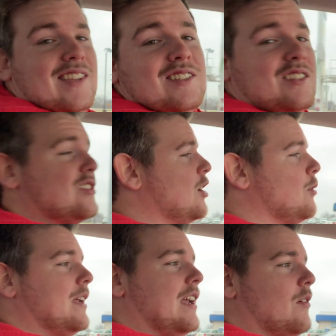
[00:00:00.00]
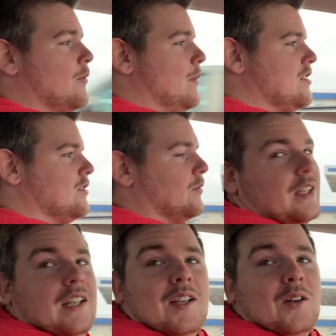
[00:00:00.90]
is just going to be an informational
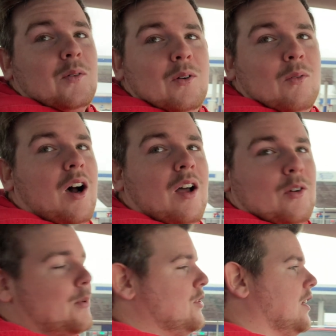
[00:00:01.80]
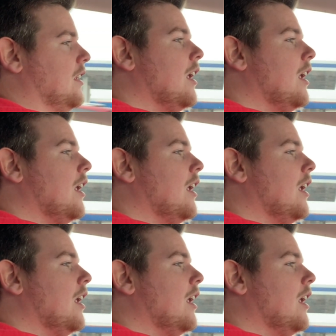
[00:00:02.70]
video, 100%.